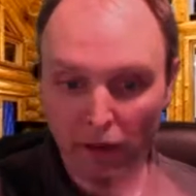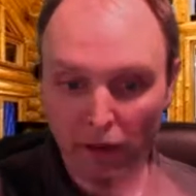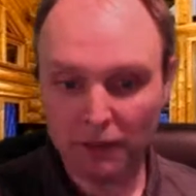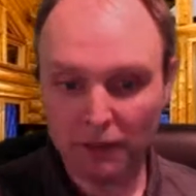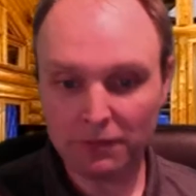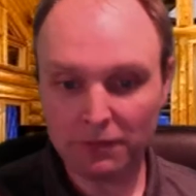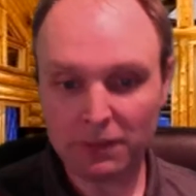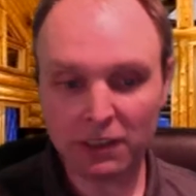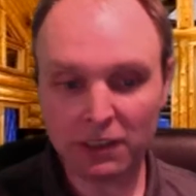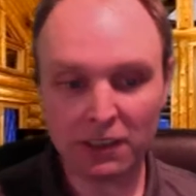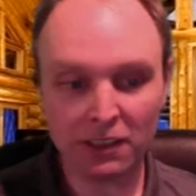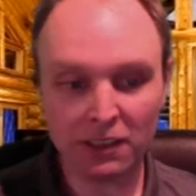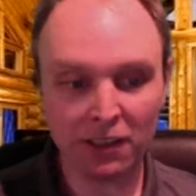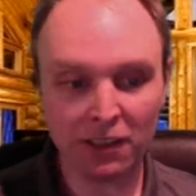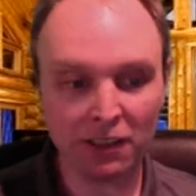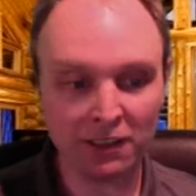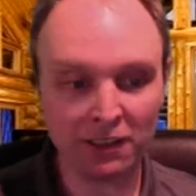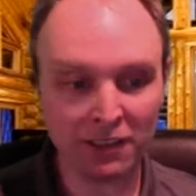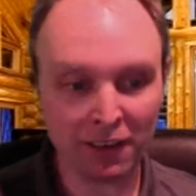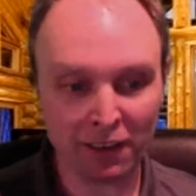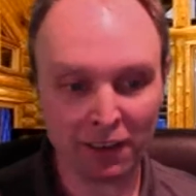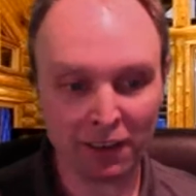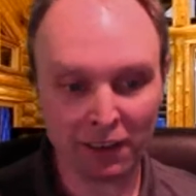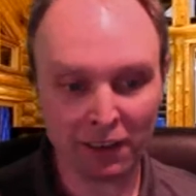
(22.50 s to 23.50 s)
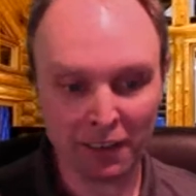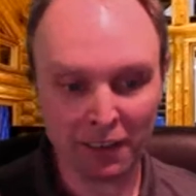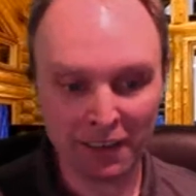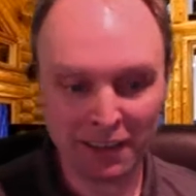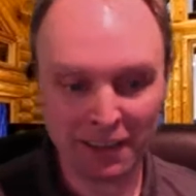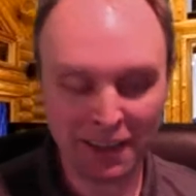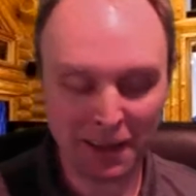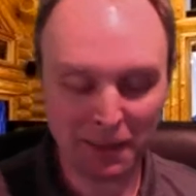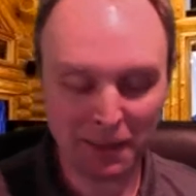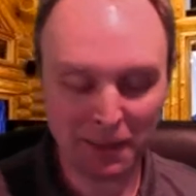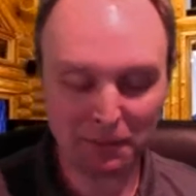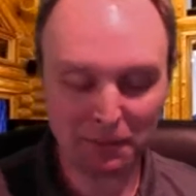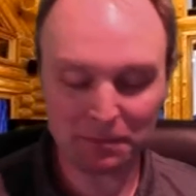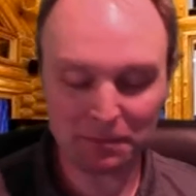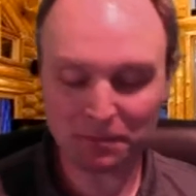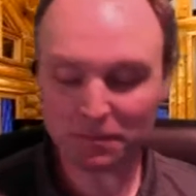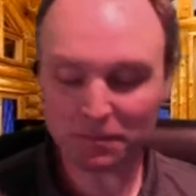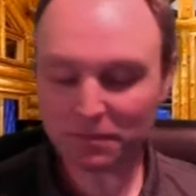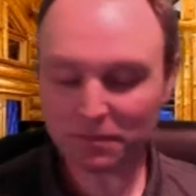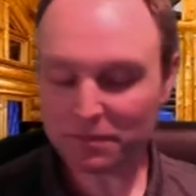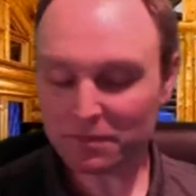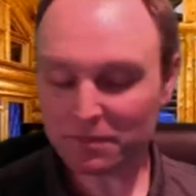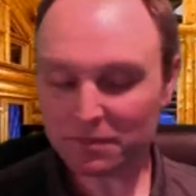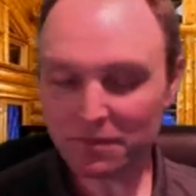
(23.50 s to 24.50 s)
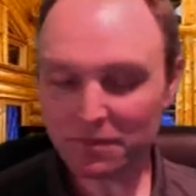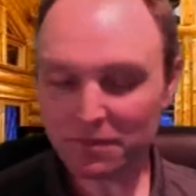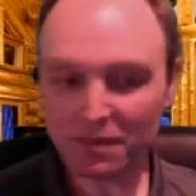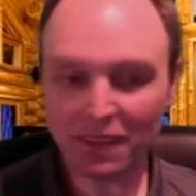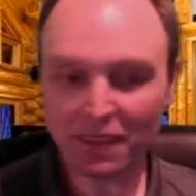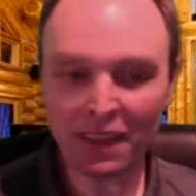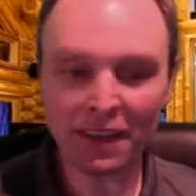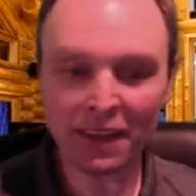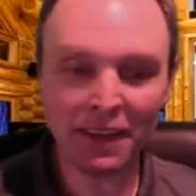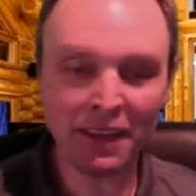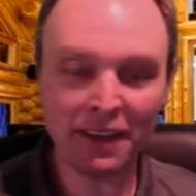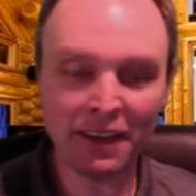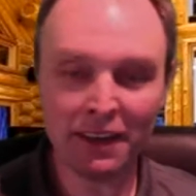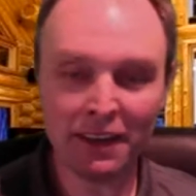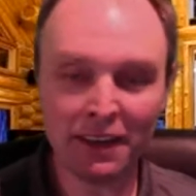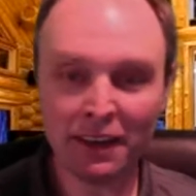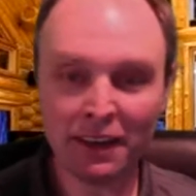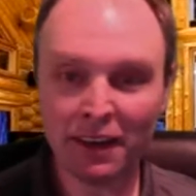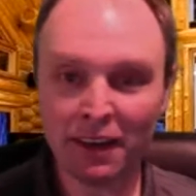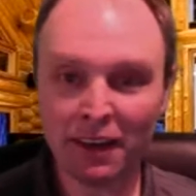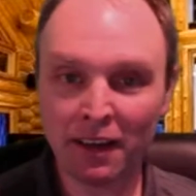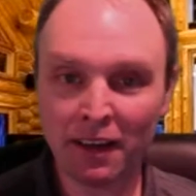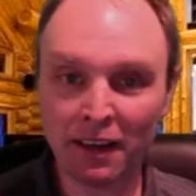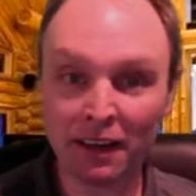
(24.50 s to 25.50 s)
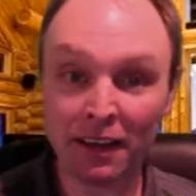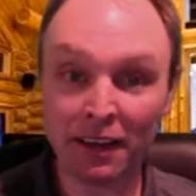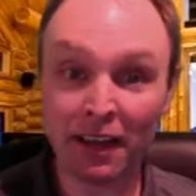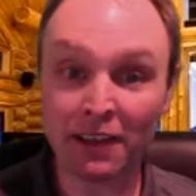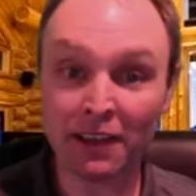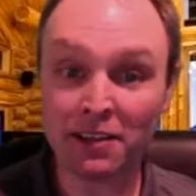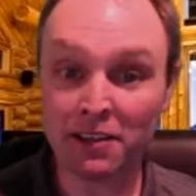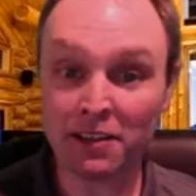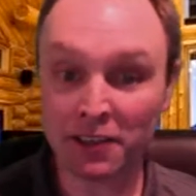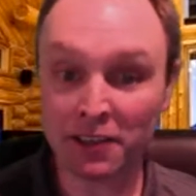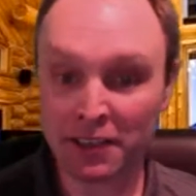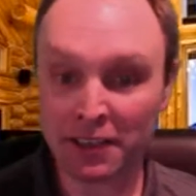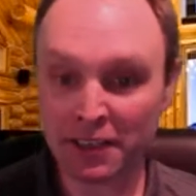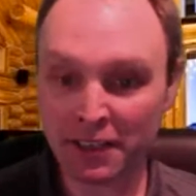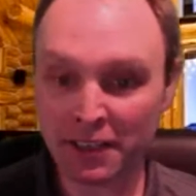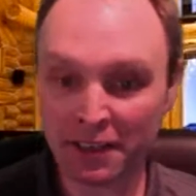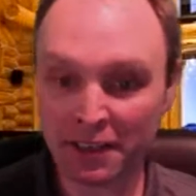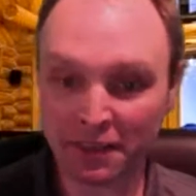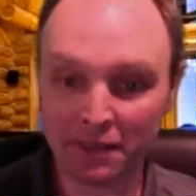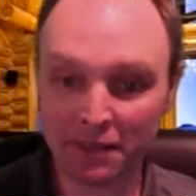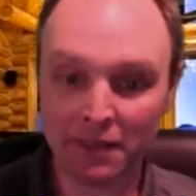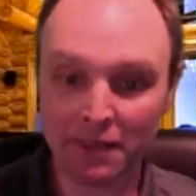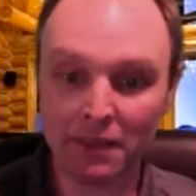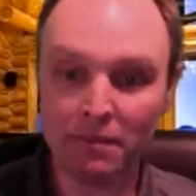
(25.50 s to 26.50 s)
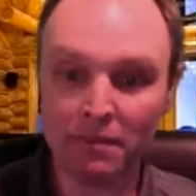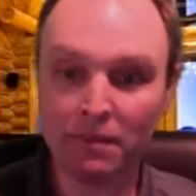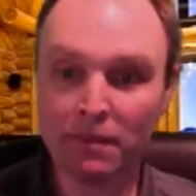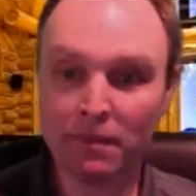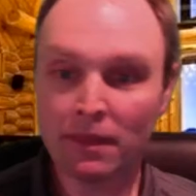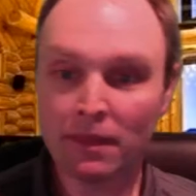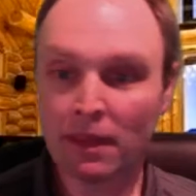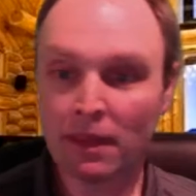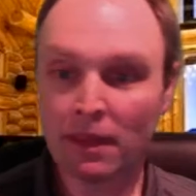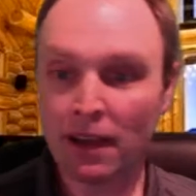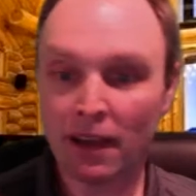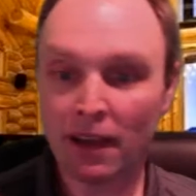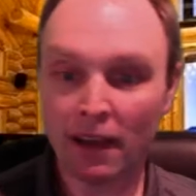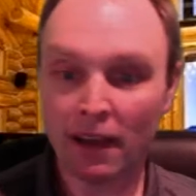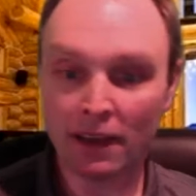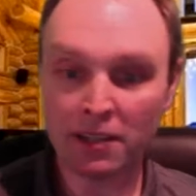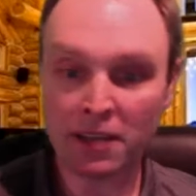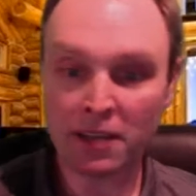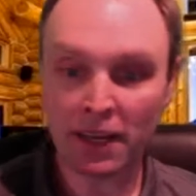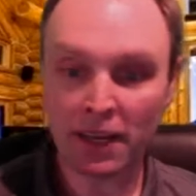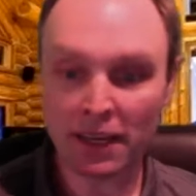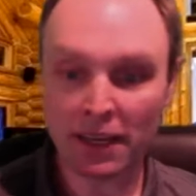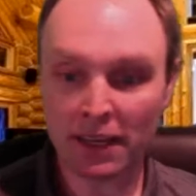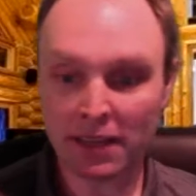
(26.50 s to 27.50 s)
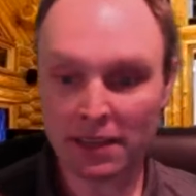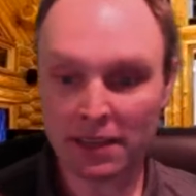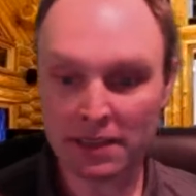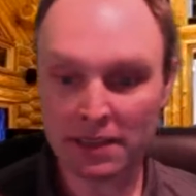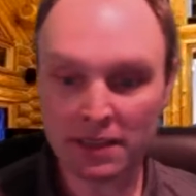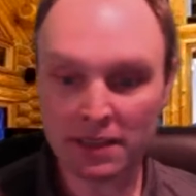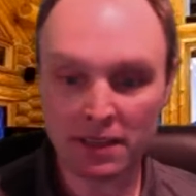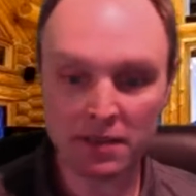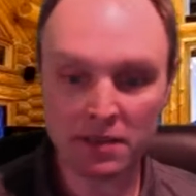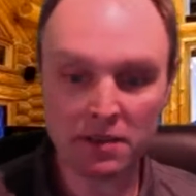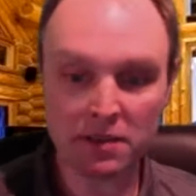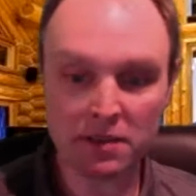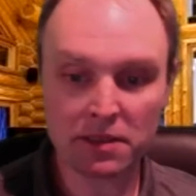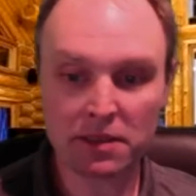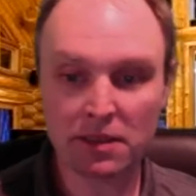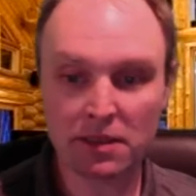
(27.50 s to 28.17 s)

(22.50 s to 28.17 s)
she's all settled in now, and glad you're here checking us out.